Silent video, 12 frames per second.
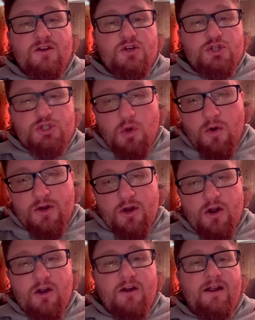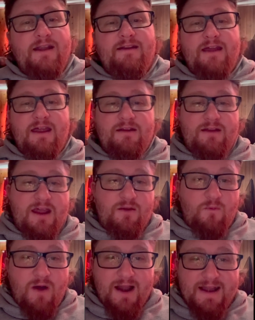shorter and
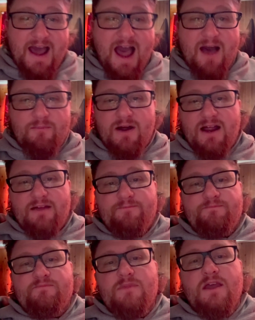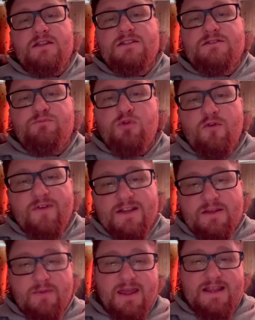whatnot, but it's proving to
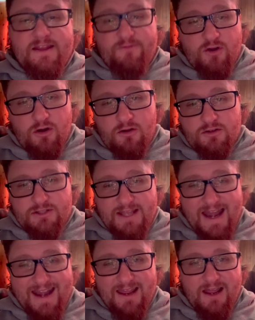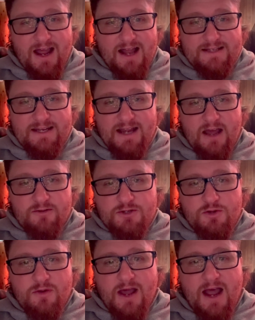be difficult getting content out to
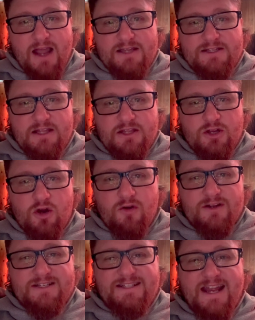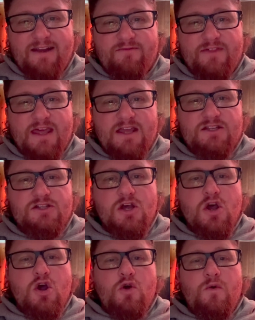you guys in the current state of things
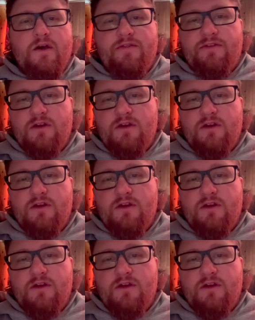with